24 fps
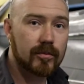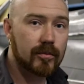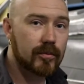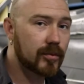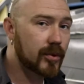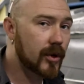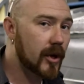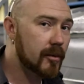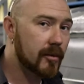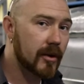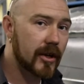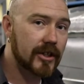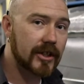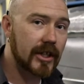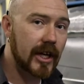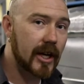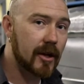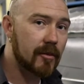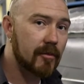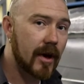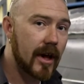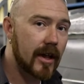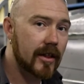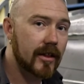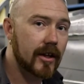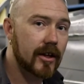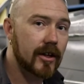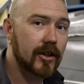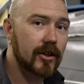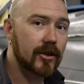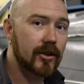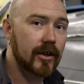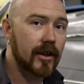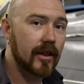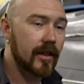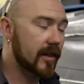pretty much any method
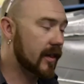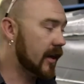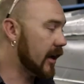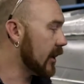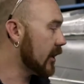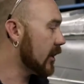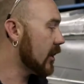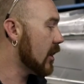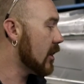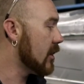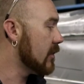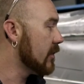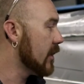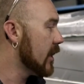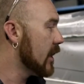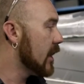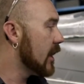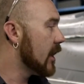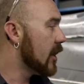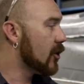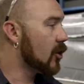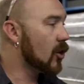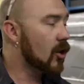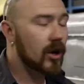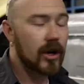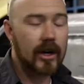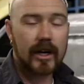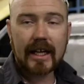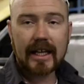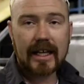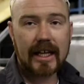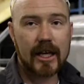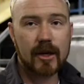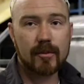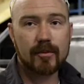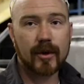you can think of in order to
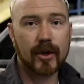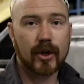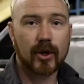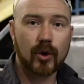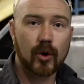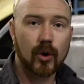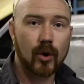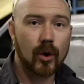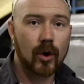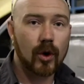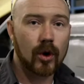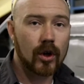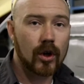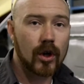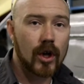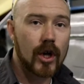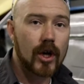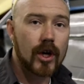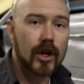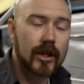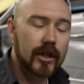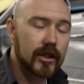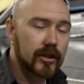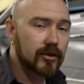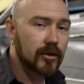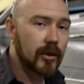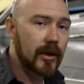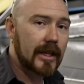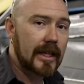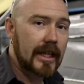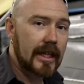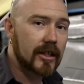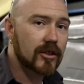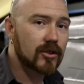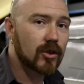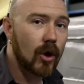keep it cool, because with
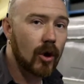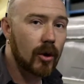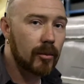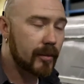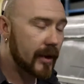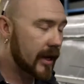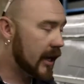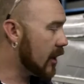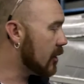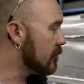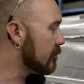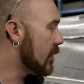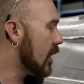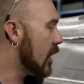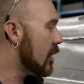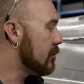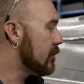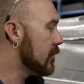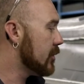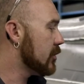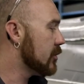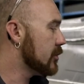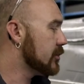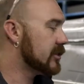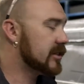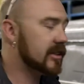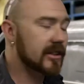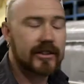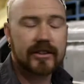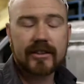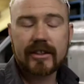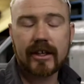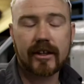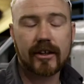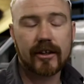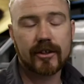these old BMWs, the
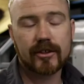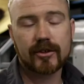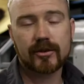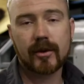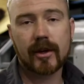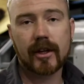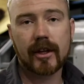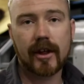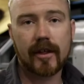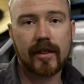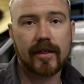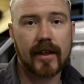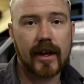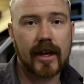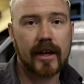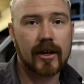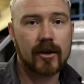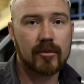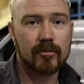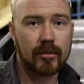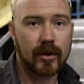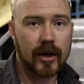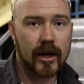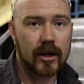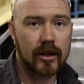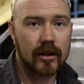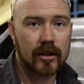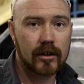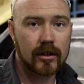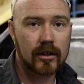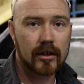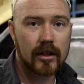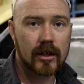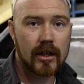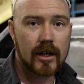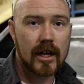steel is really thin and brittle,
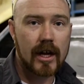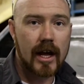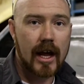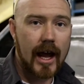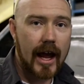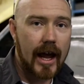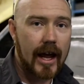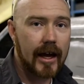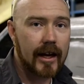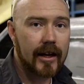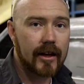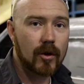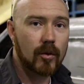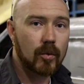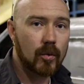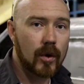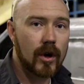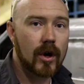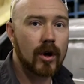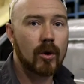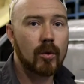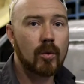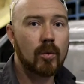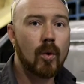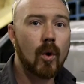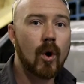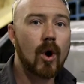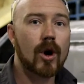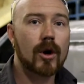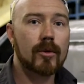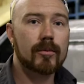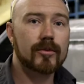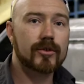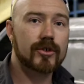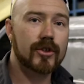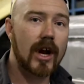and it will
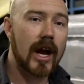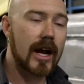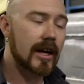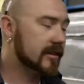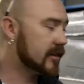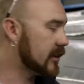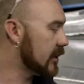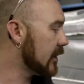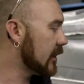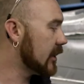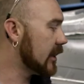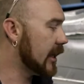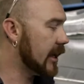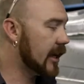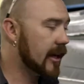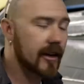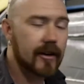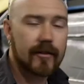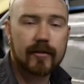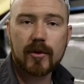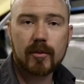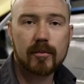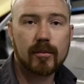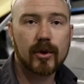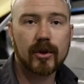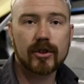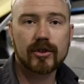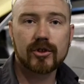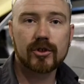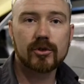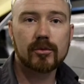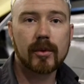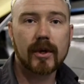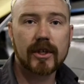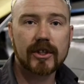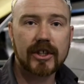warp drastically if you put
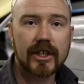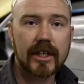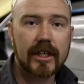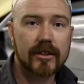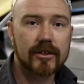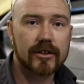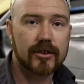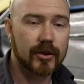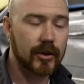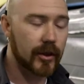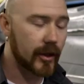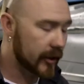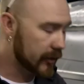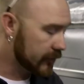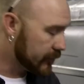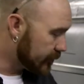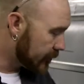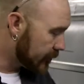too much heat to it.